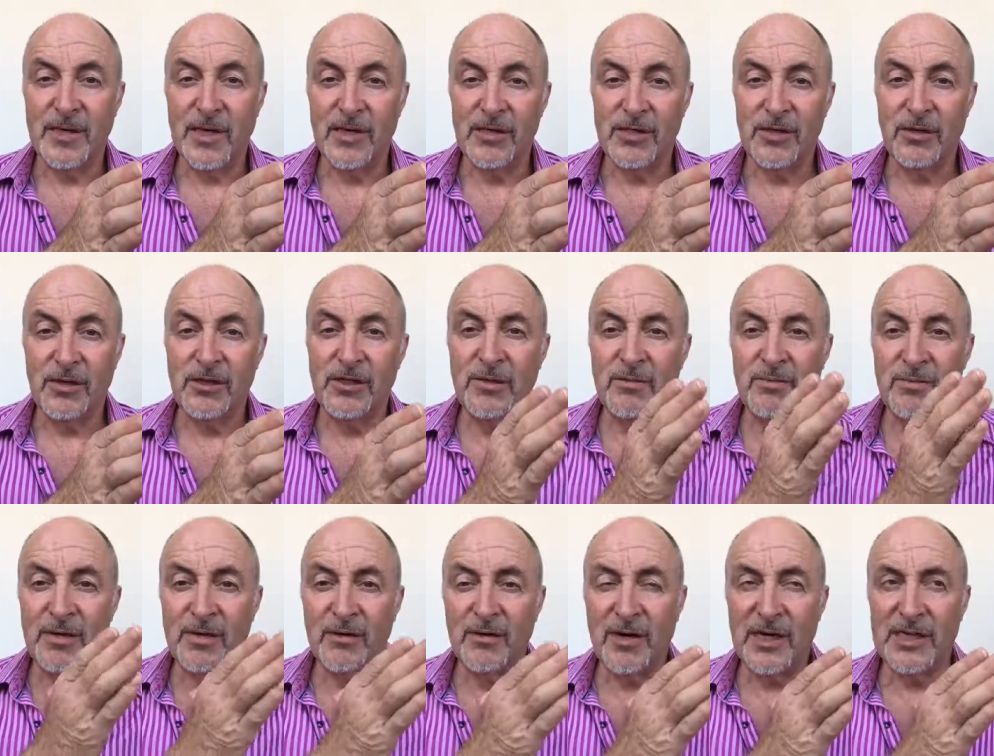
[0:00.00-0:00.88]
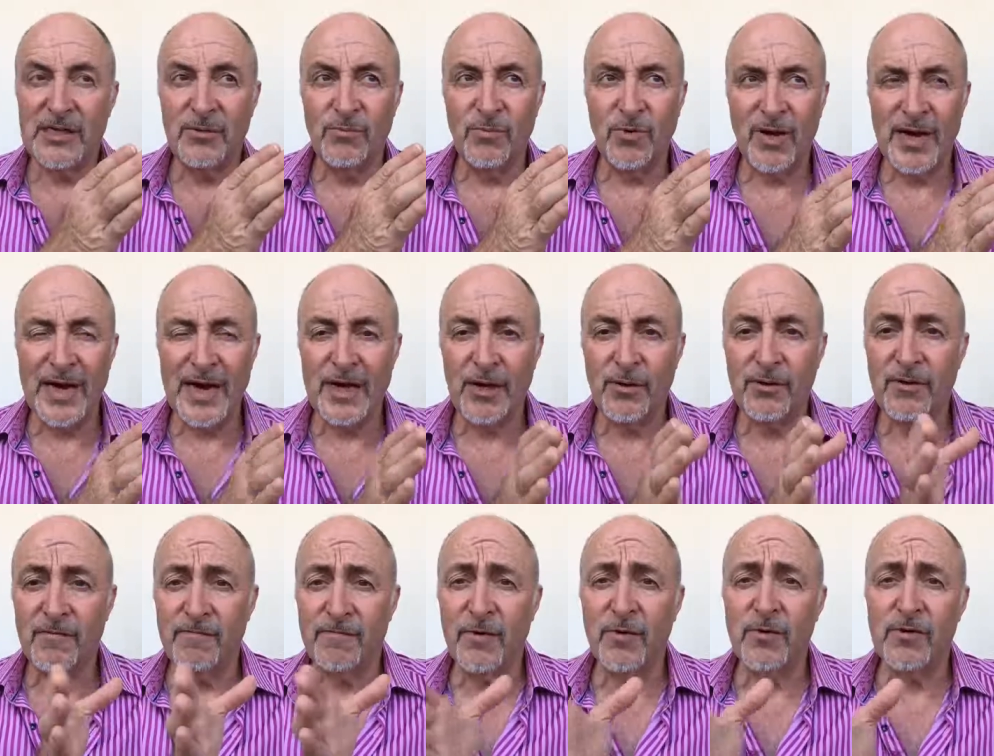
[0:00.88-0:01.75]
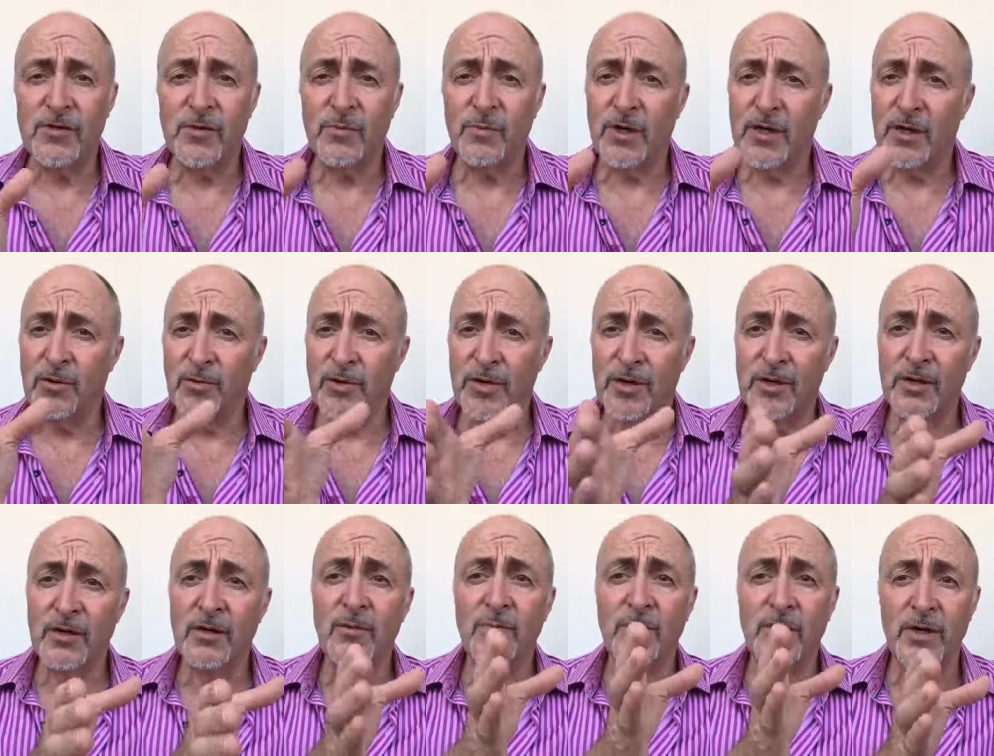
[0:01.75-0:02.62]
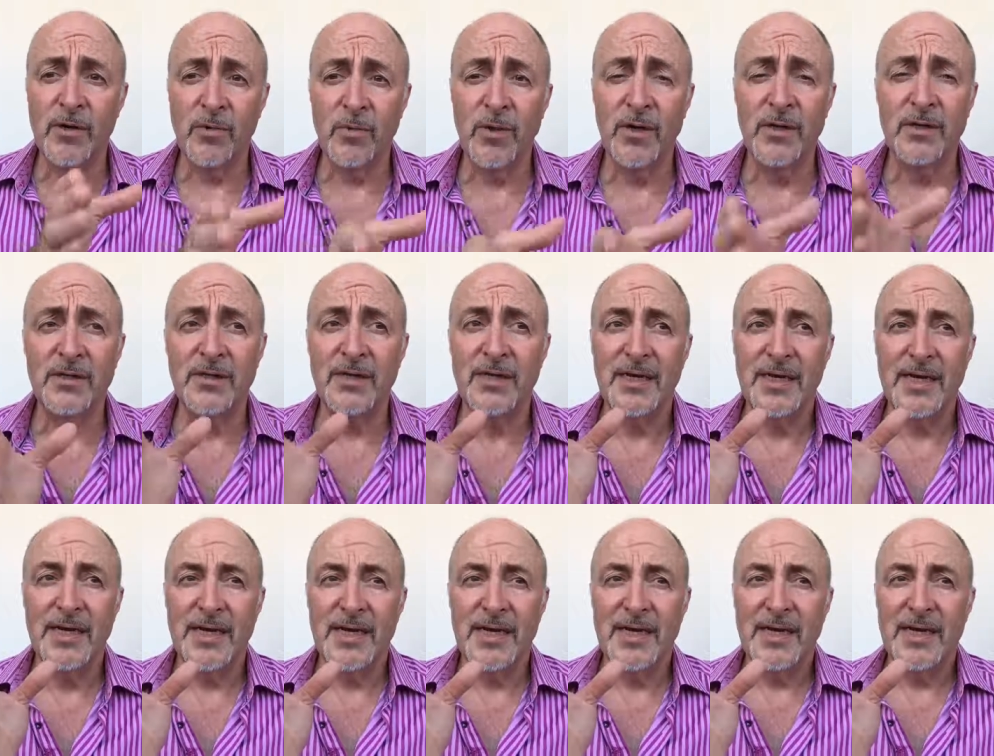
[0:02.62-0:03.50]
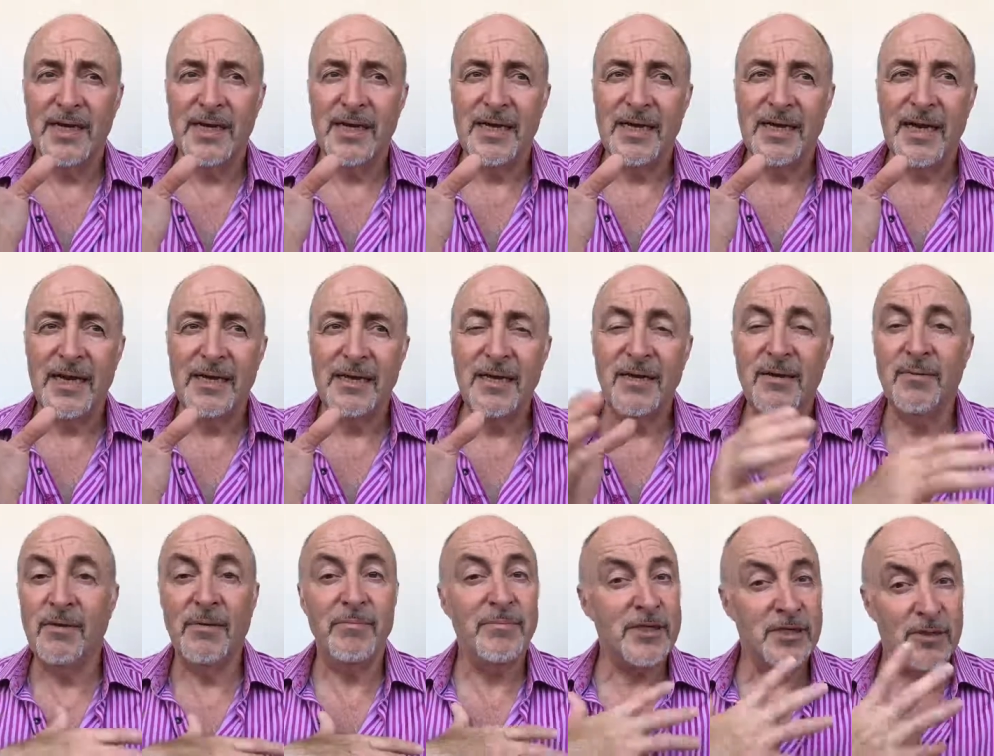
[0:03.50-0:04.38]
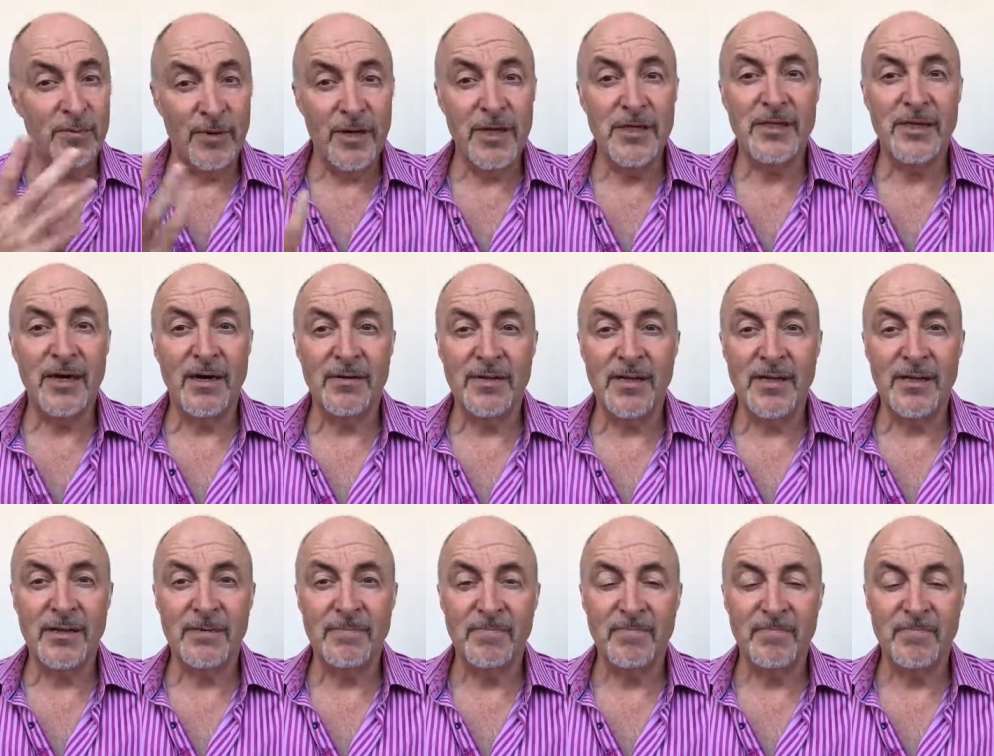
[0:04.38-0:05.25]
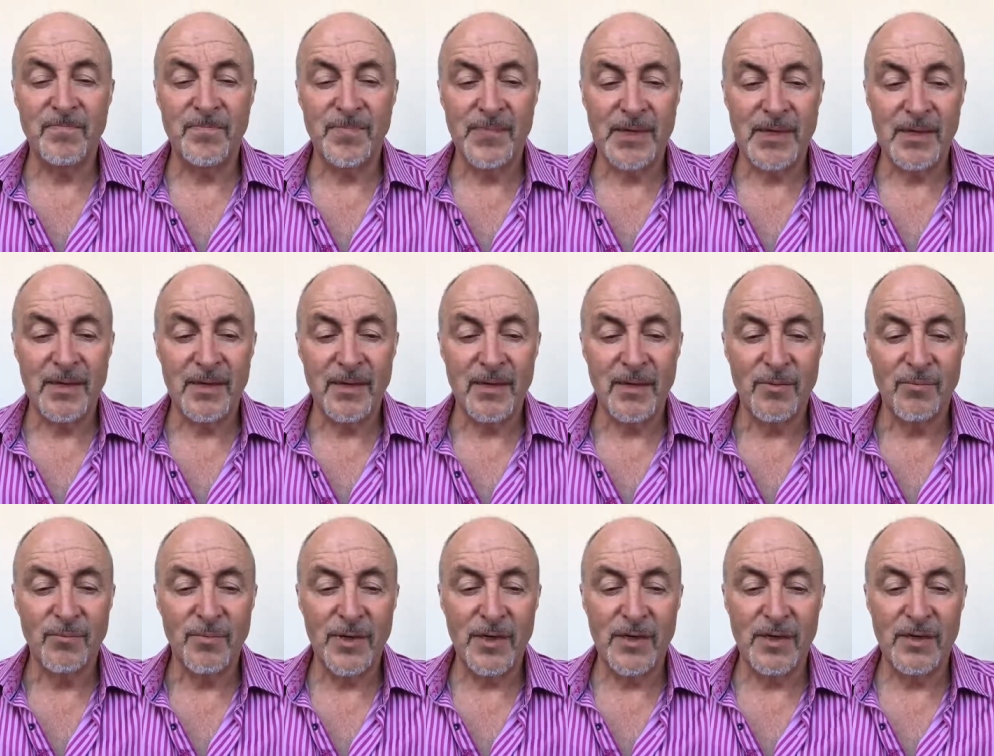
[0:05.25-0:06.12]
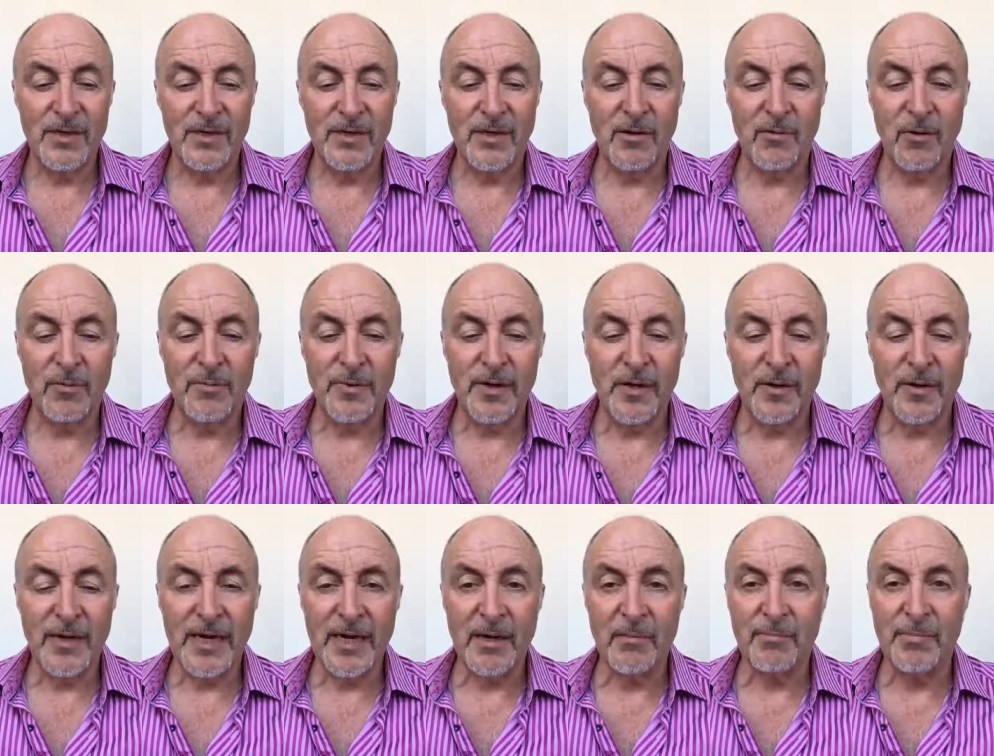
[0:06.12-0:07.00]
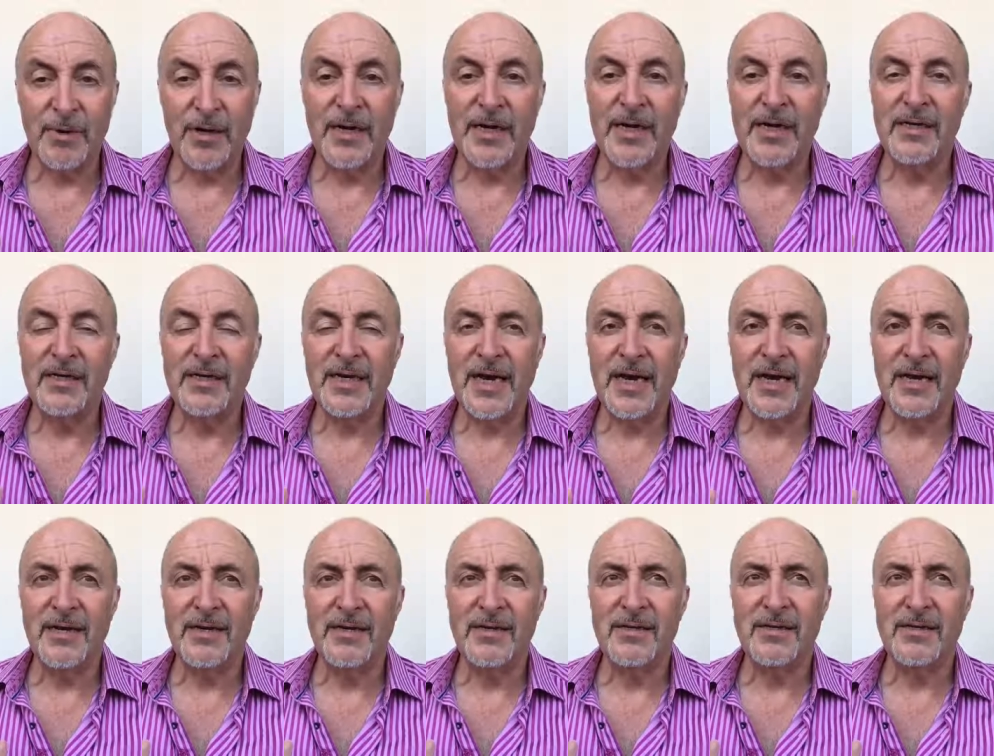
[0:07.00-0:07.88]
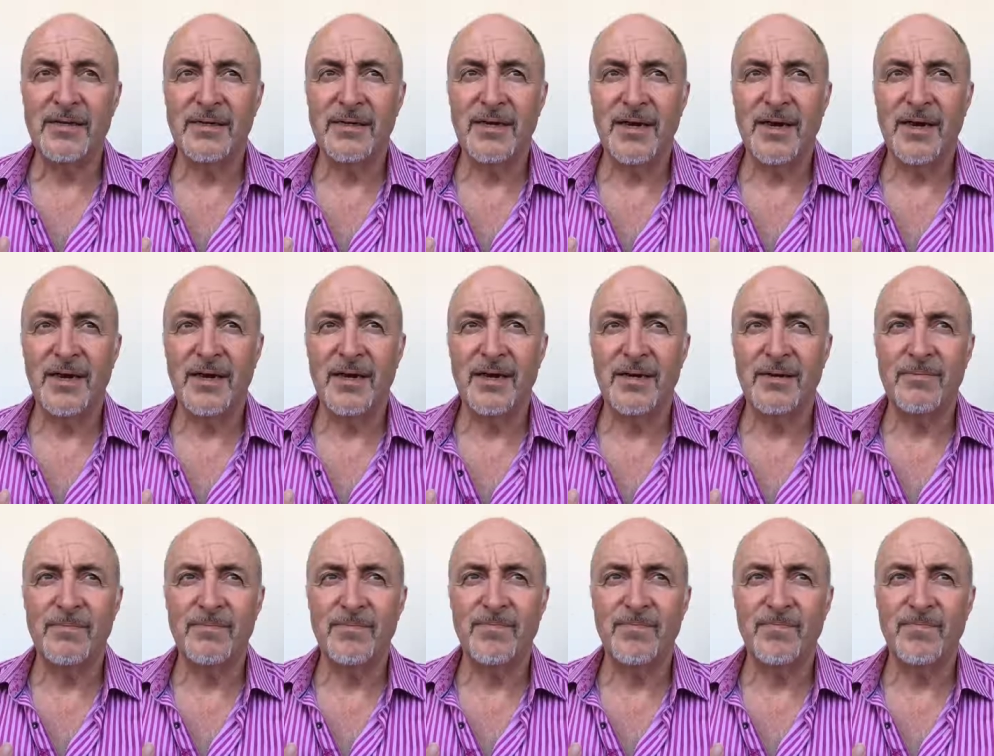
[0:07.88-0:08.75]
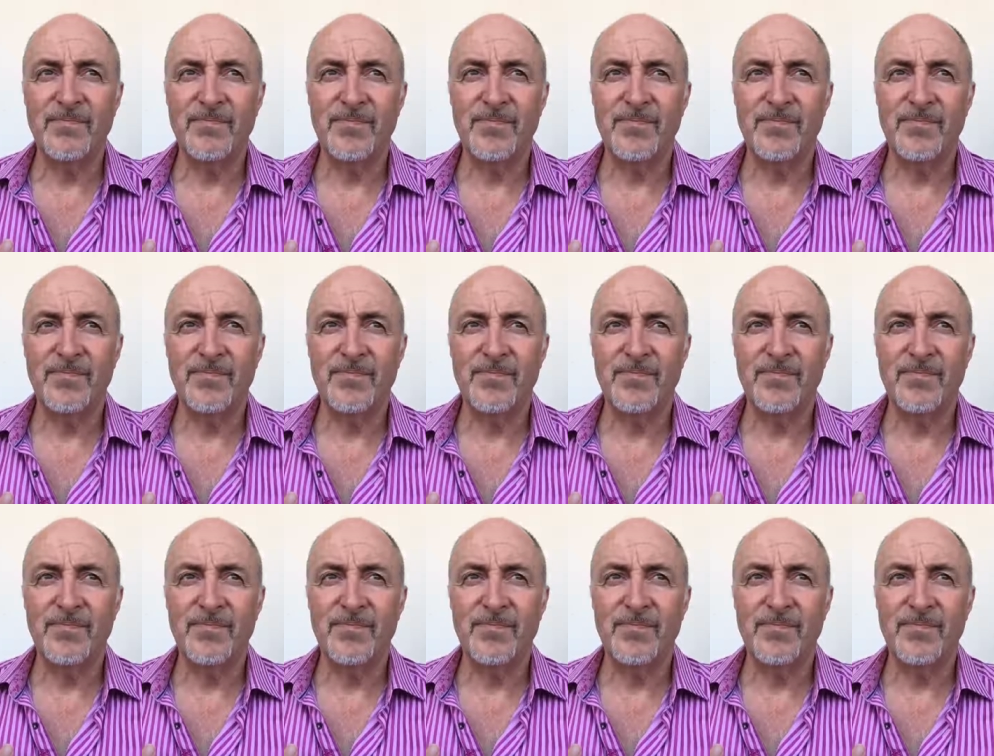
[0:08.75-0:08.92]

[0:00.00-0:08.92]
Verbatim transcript: So you're actually, you're actually more accurate and focused on where you want to go and what you want. And yeah, you might be surprised out there, but you won't be going out blind and um,